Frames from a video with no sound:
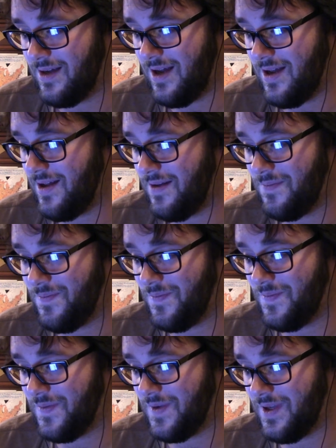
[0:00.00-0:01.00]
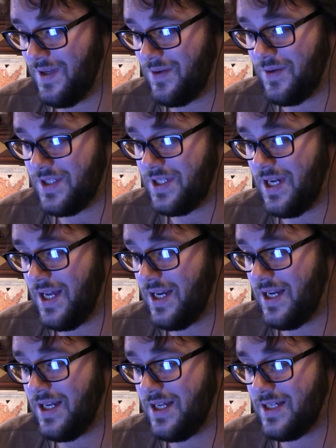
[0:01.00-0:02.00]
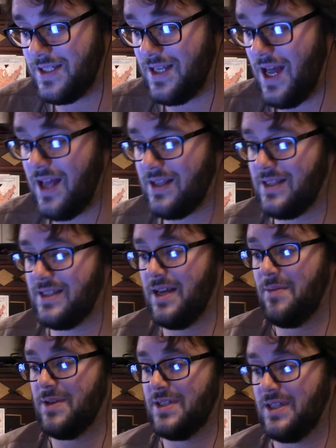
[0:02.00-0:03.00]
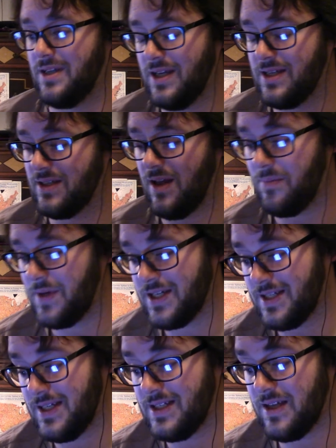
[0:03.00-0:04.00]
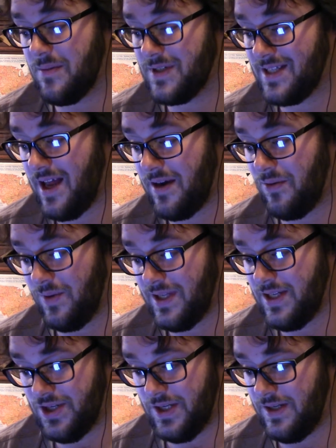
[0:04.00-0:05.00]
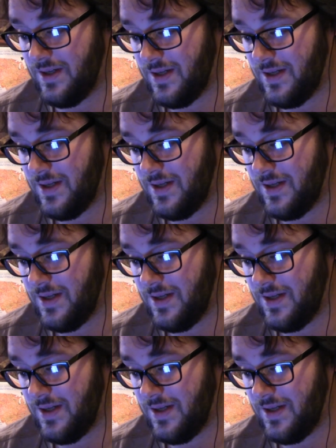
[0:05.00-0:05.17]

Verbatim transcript: Uh, Christianity is not the same as Islam because Islam is not a religion.